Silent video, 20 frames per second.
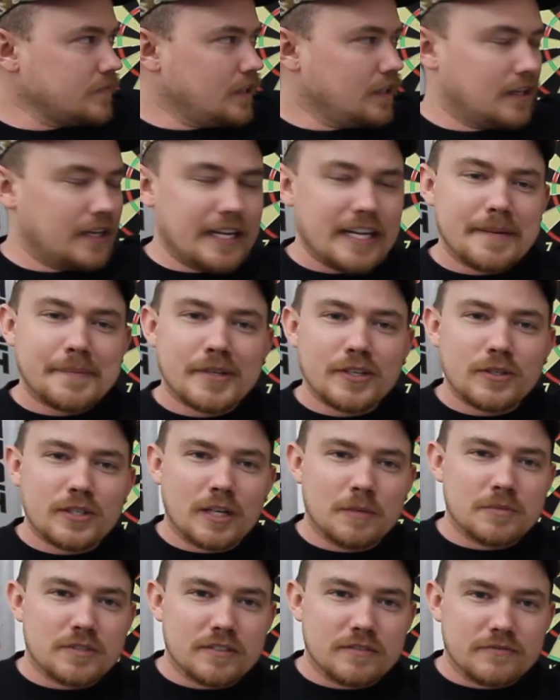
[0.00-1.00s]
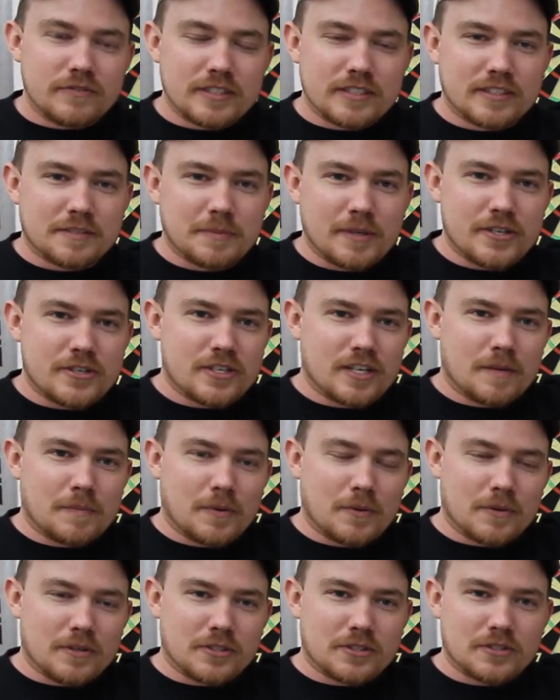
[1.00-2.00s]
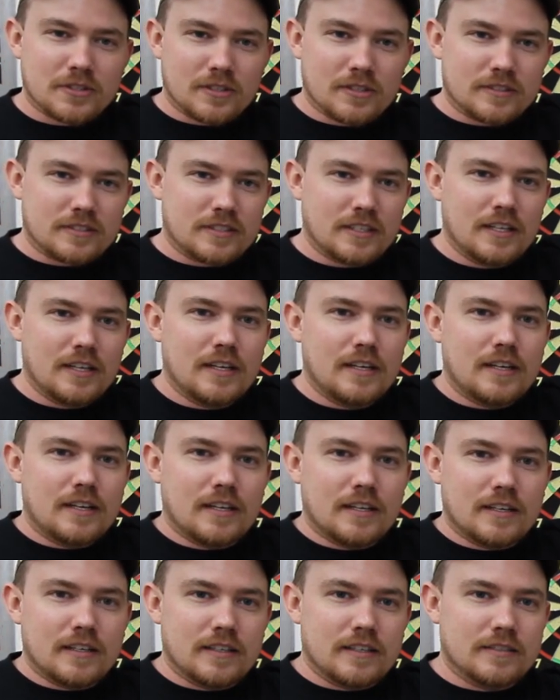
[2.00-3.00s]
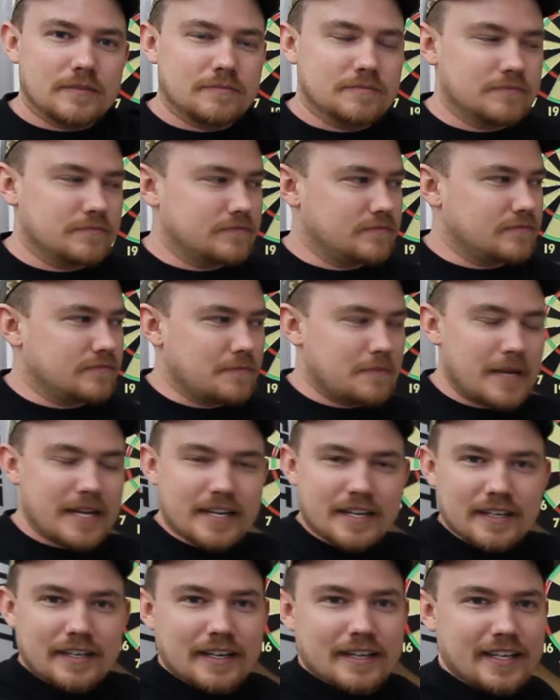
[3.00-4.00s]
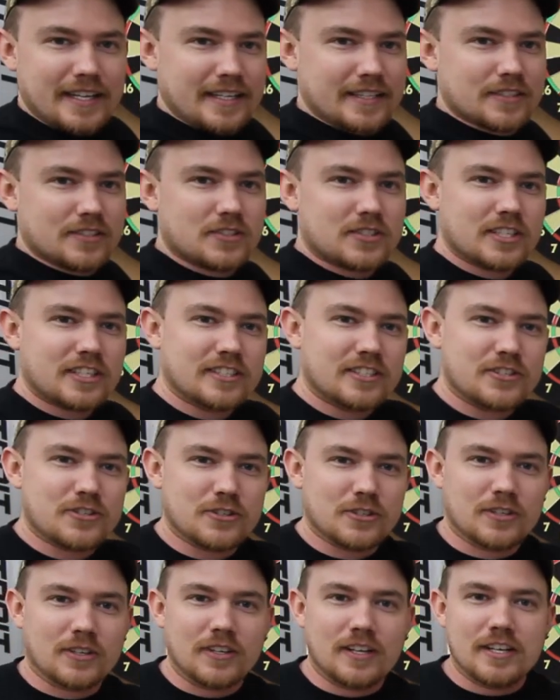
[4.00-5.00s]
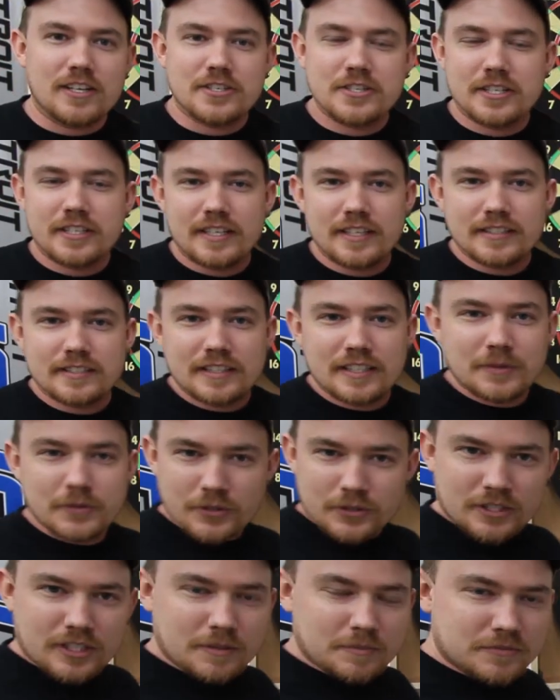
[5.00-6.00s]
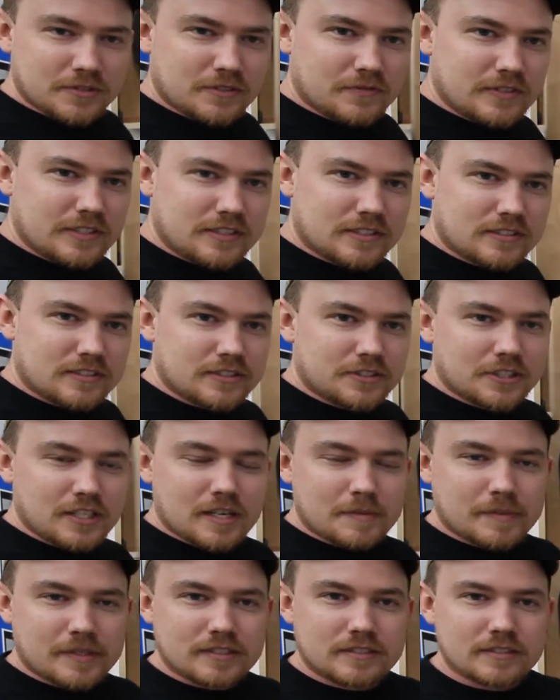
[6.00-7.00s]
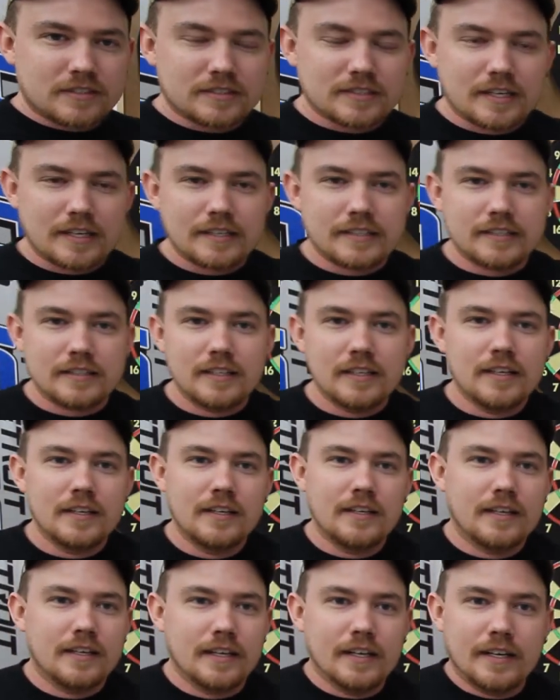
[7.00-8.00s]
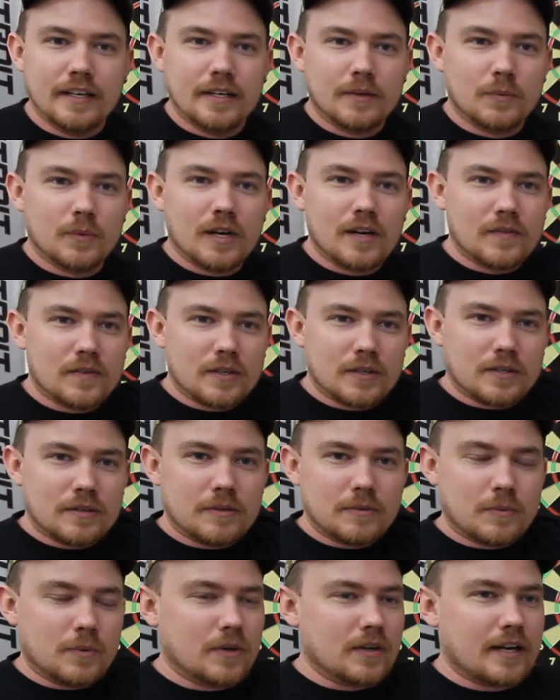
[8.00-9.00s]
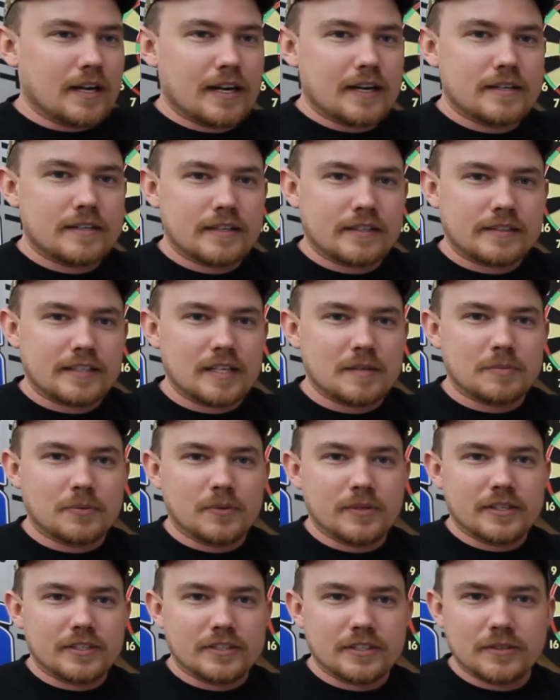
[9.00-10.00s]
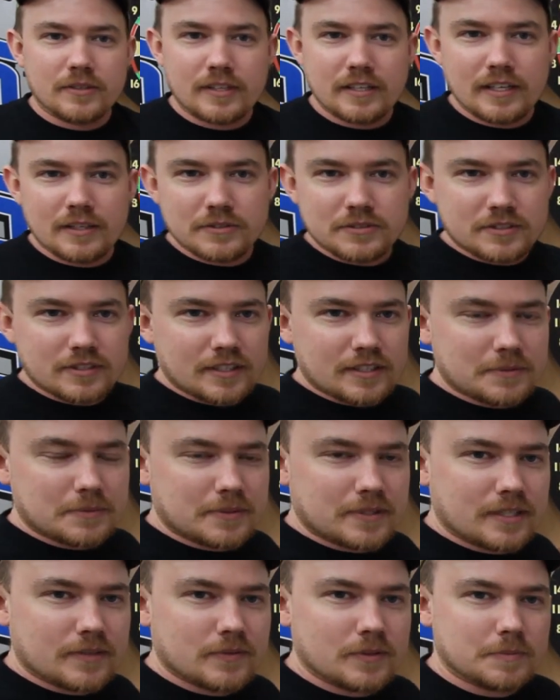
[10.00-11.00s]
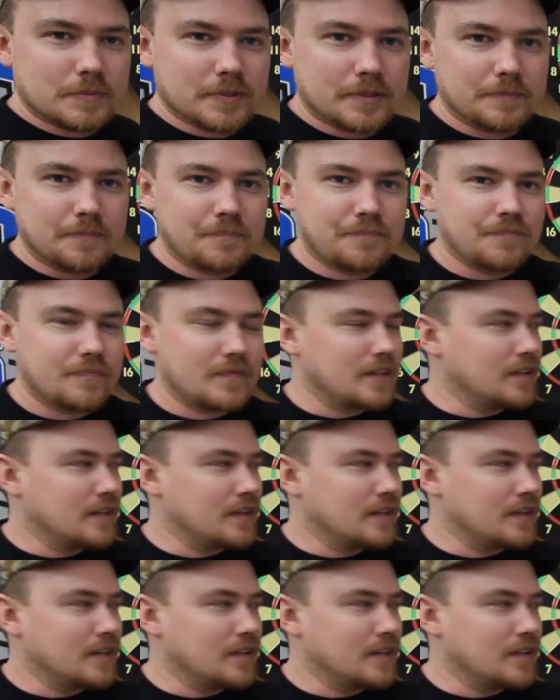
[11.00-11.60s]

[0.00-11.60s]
Uh, anyone who comes and visits my shop, I want to start uh, making a, like a signature collage, I guess. Anyone who comes and visits the shop gets to sign it, and wherever we're at at that point and go to the outside, whatever. But